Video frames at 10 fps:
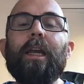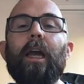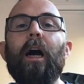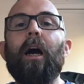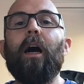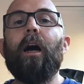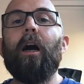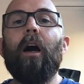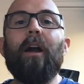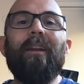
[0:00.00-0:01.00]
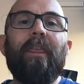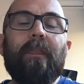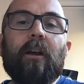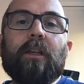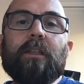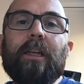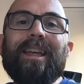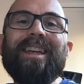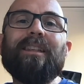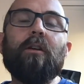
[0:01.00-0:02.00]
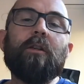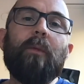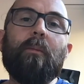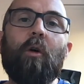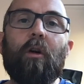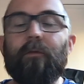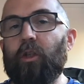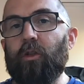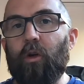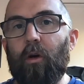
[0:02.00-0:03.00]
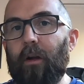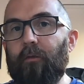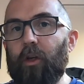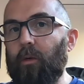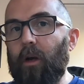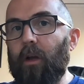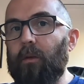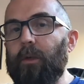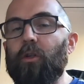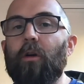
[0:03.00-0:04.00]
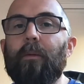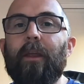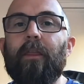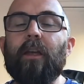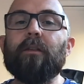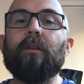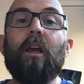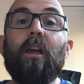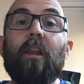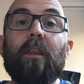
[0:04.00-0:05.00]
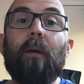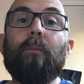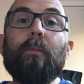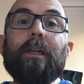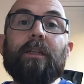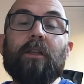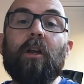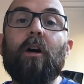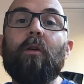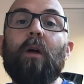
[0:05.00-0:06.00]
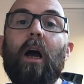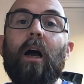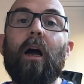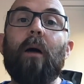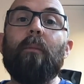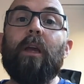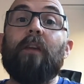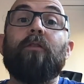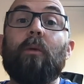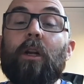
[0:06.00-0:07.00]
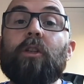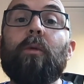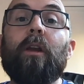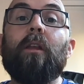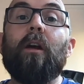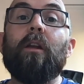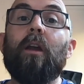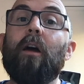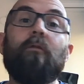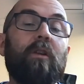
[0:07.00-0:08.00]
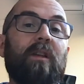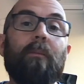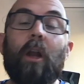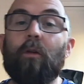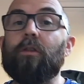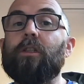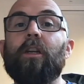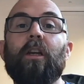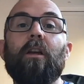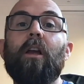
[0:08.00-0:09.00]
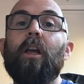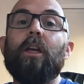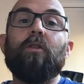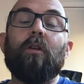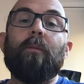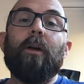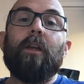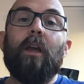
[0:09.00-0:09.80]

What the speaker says: on a Thursday is going to be more of a tutorial video where I'm going to be talking about things that people need to know if they want to do anything online. For example, hosting, talking about